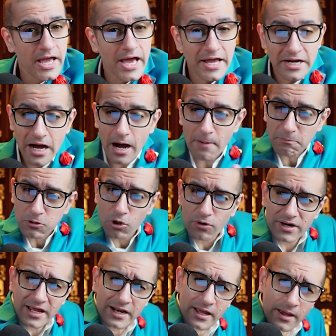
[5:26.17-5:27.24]
and
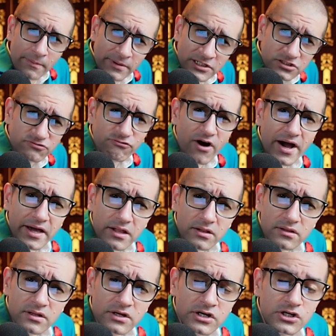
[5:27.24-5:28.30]
upload an image
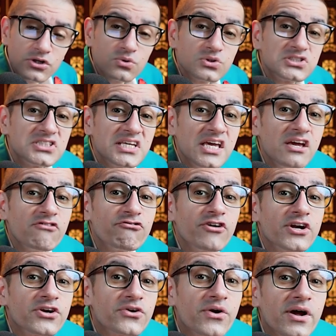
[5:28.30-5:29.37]
file to see if
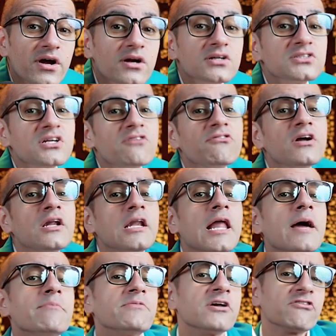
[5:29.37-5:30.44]
it triggers our
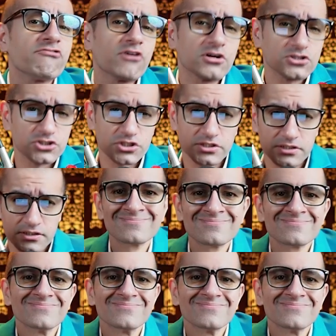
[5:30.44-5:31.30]
lambda function.